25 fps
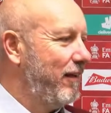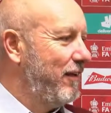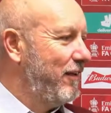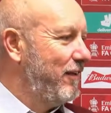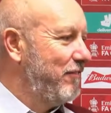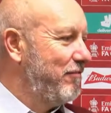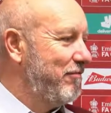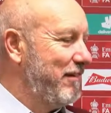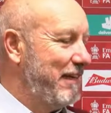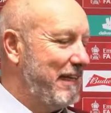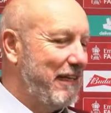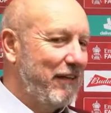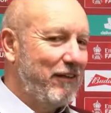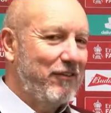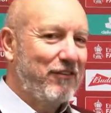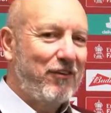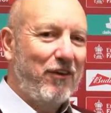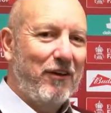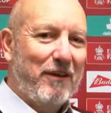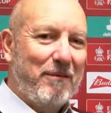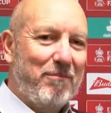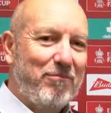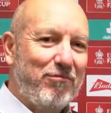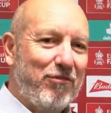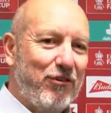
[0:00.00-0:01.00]
Really
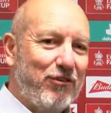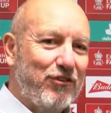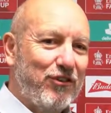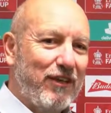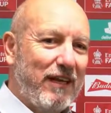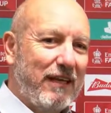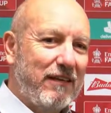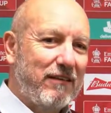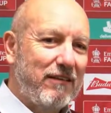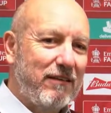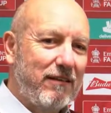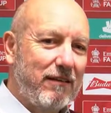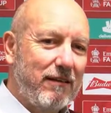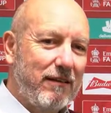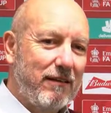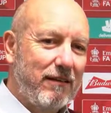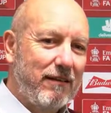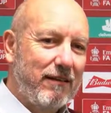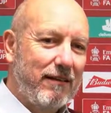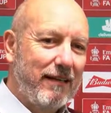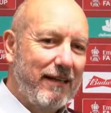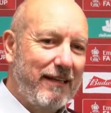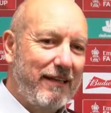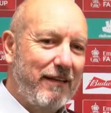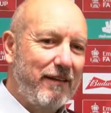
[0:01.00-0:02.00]
exciting project, and
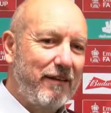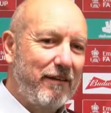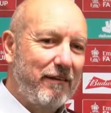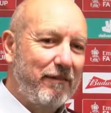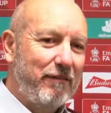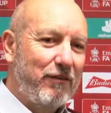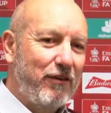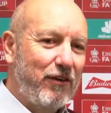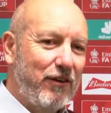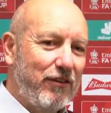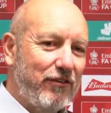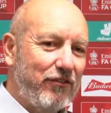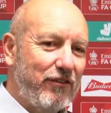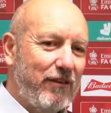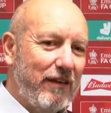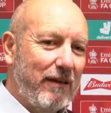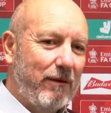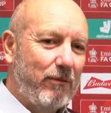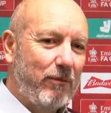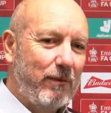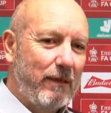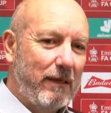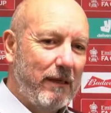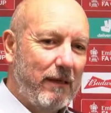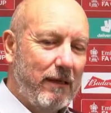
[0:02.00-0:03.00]
in the first year
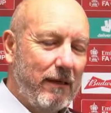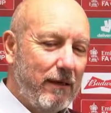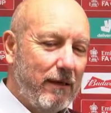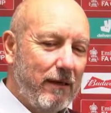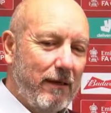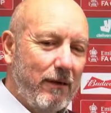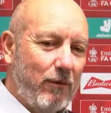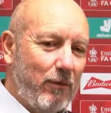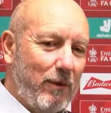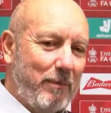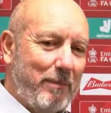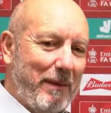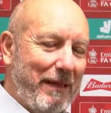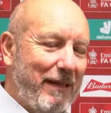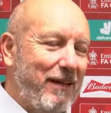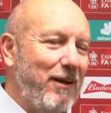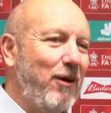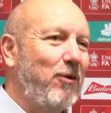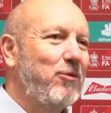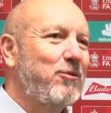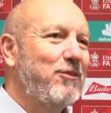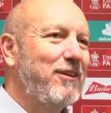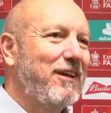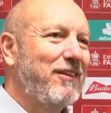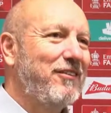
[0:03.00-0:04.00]
we beat
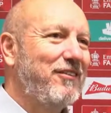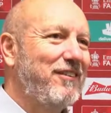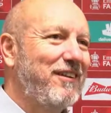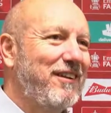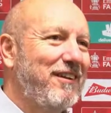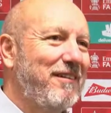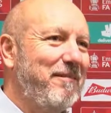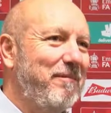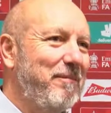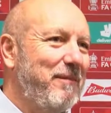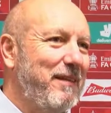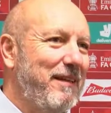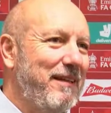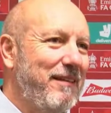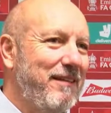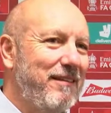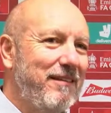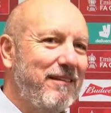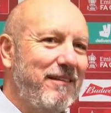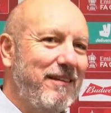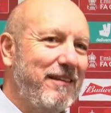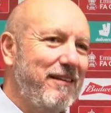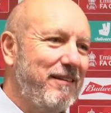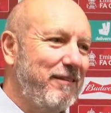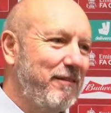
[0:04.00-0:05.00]
Colchester
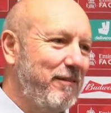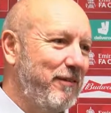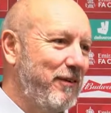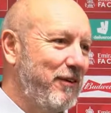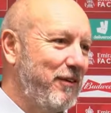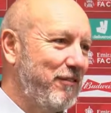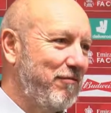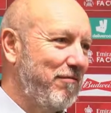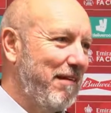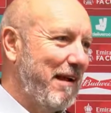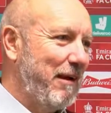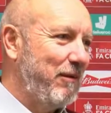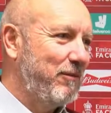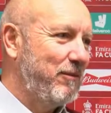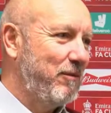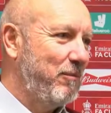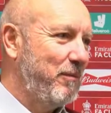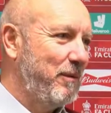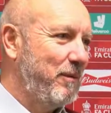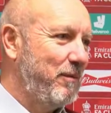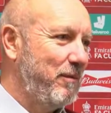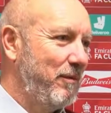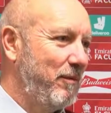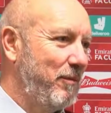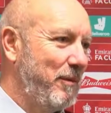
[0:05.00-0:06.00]
in the first round, and we
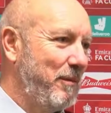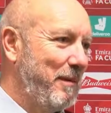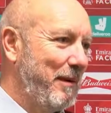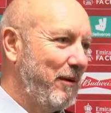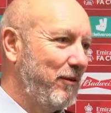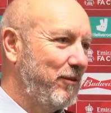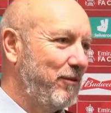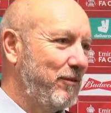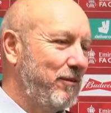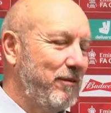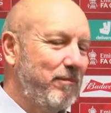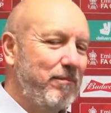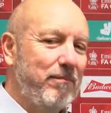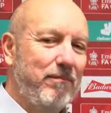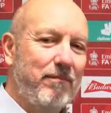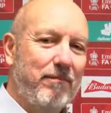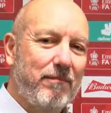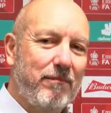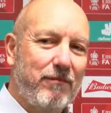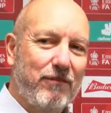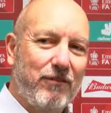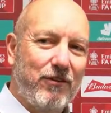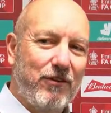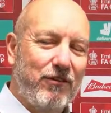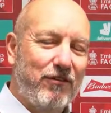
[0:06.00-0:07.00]
went on to
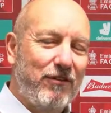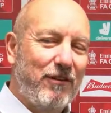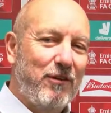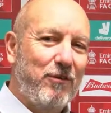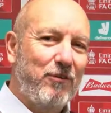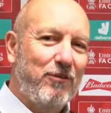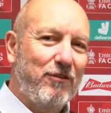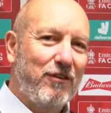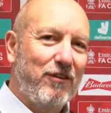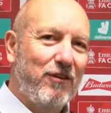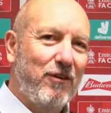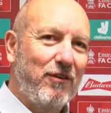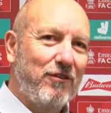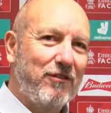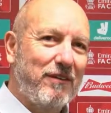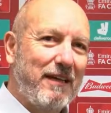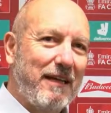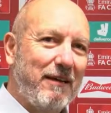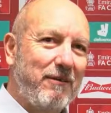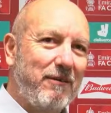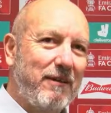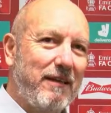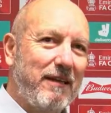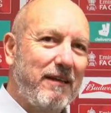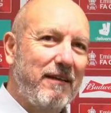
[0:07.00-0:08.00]
just lose to Notts
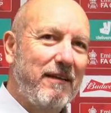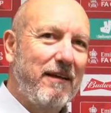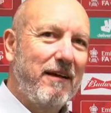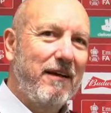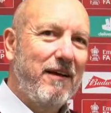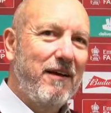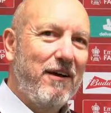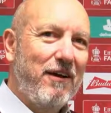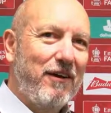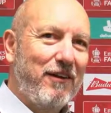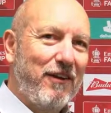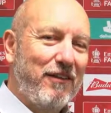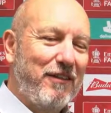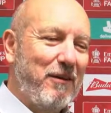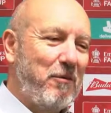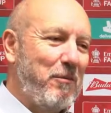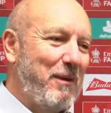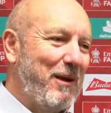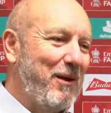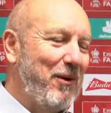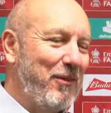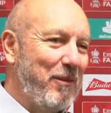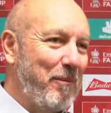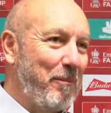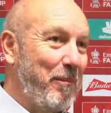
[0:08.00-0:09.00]
County. And I think we
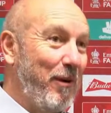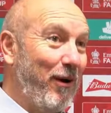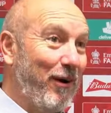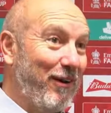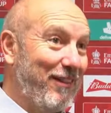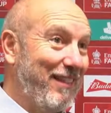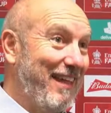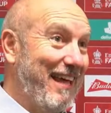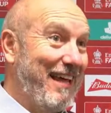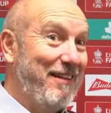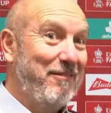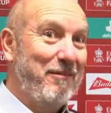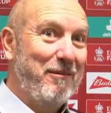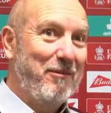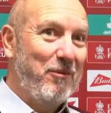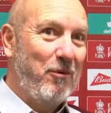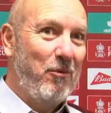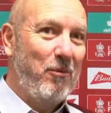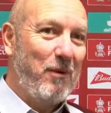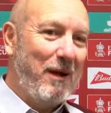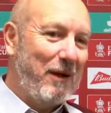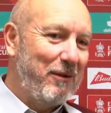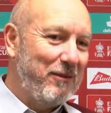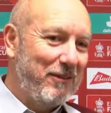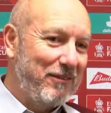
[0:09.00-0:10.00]
got the bug then, and we thought,
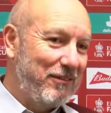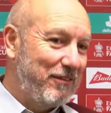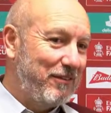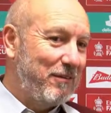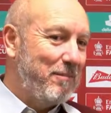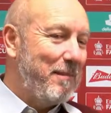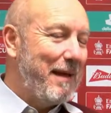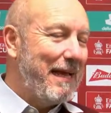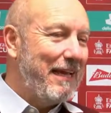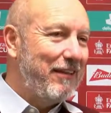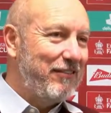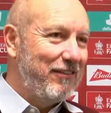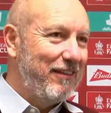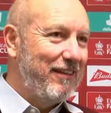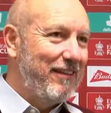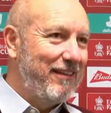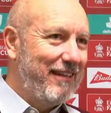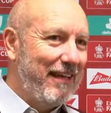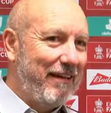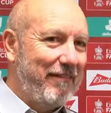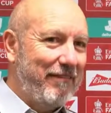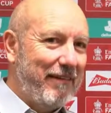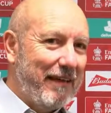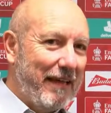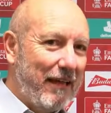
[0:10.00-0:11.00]
wow, this is amazing. The
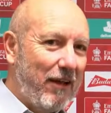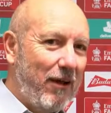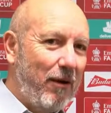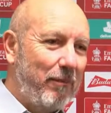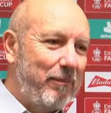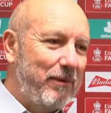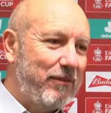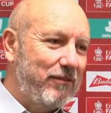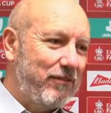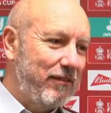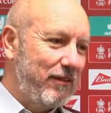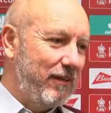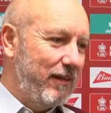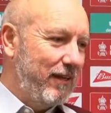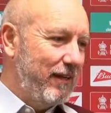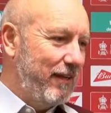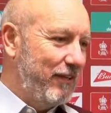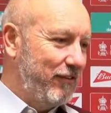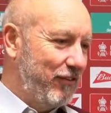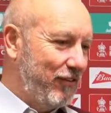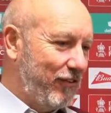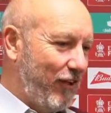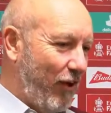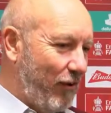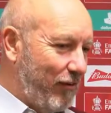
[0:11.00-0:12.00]
FA Cup is it's a
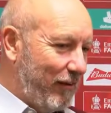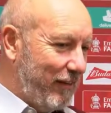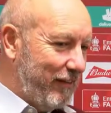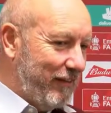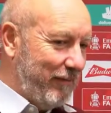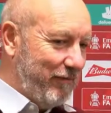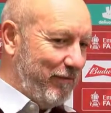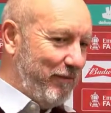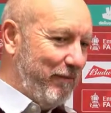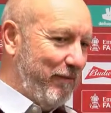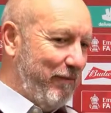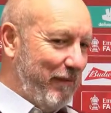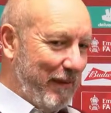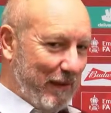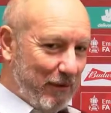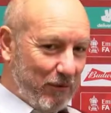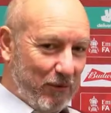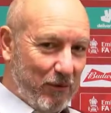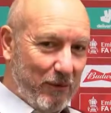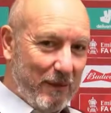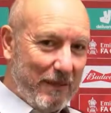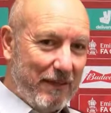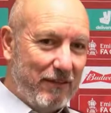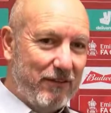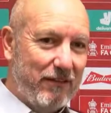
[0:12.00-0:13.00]
totally different feel to
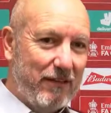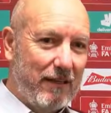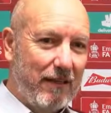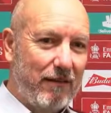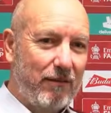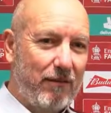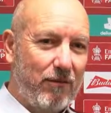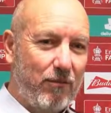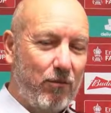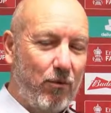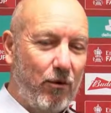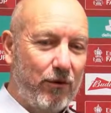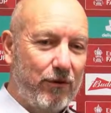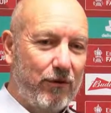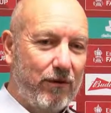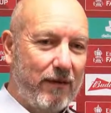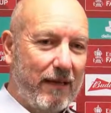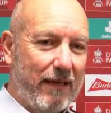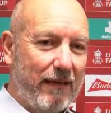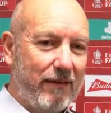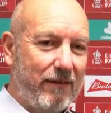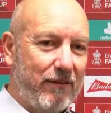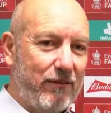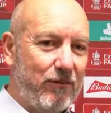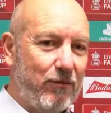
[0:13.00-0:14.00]
it, isn't it, than what you get
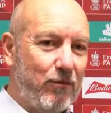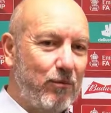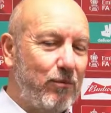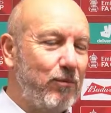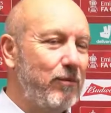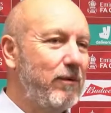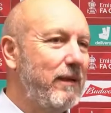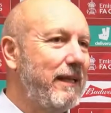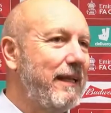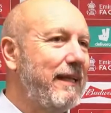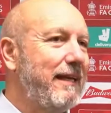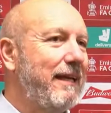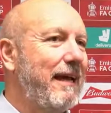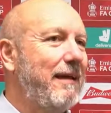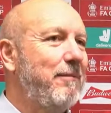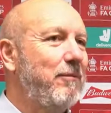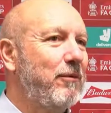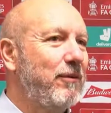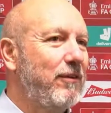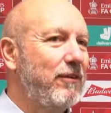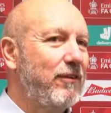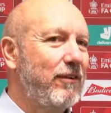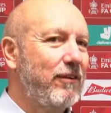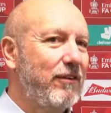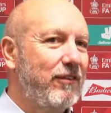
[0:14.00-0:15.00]
in a normal league game
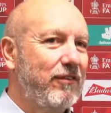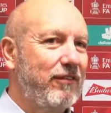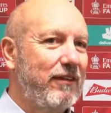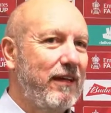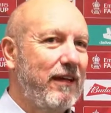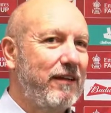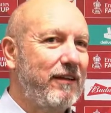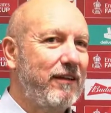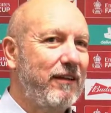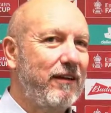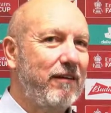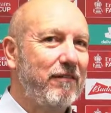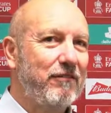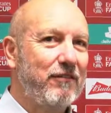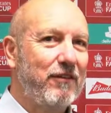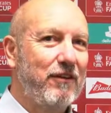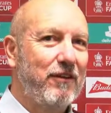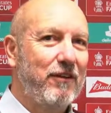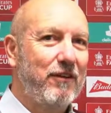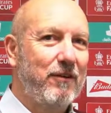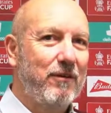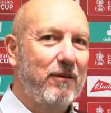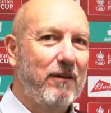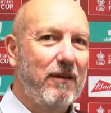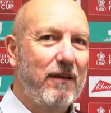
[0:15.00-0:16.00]
on a Saturday
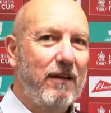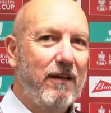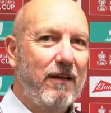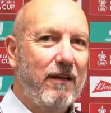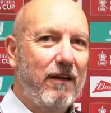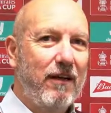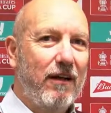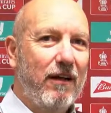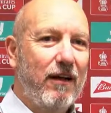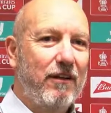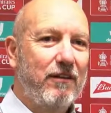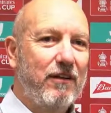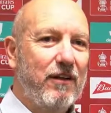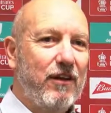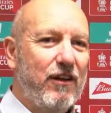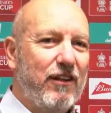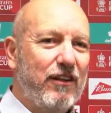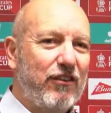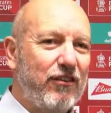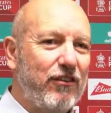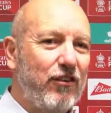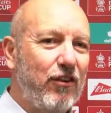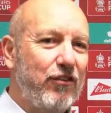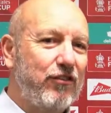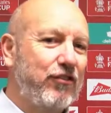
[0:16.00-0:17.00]
afternoon. And it's
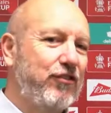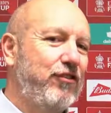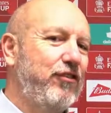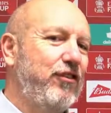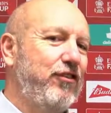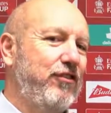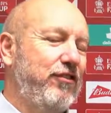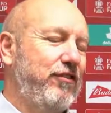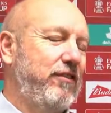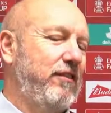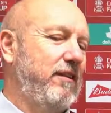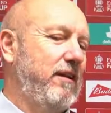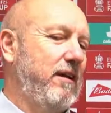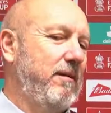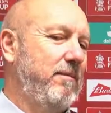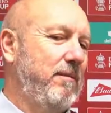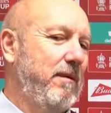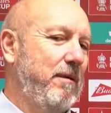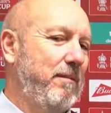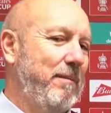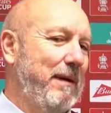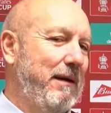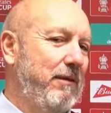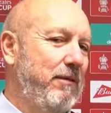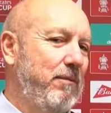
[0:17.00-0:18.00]
not just
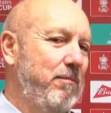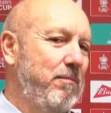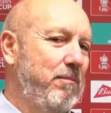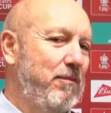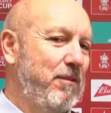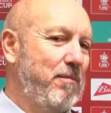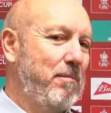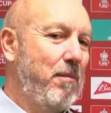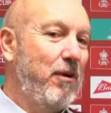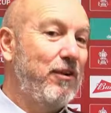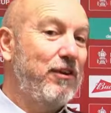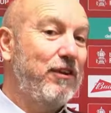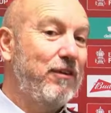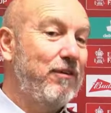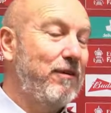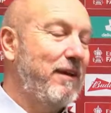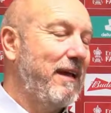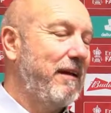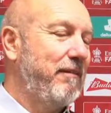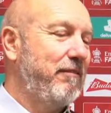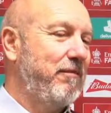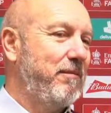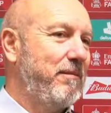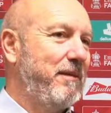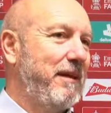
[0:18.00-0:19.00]
about the money you get
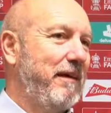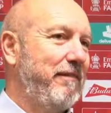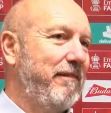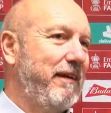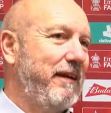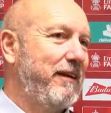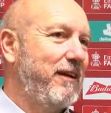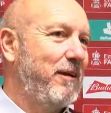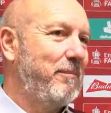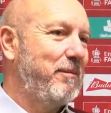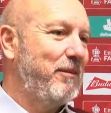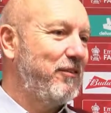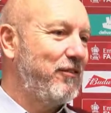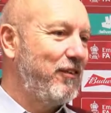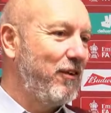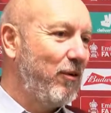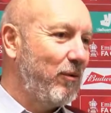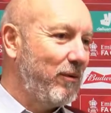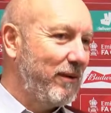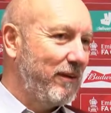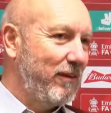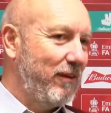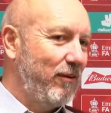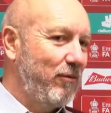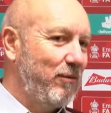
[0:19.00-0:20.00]
from the FA Cup, it's the
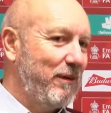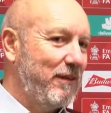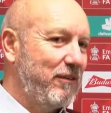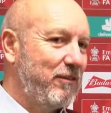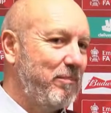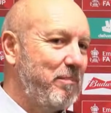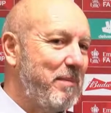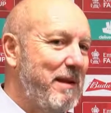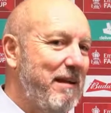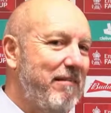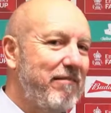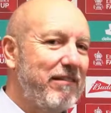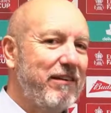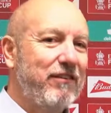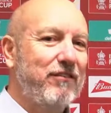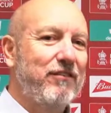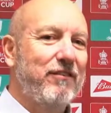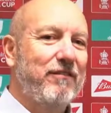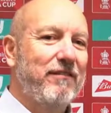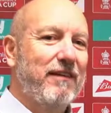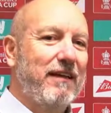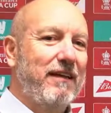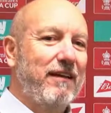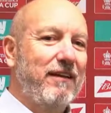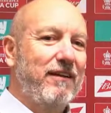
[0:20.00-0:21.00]
whole experience of
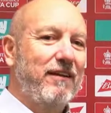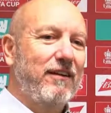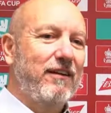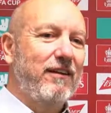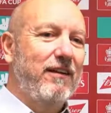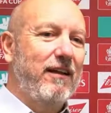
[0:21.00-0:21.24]
it. And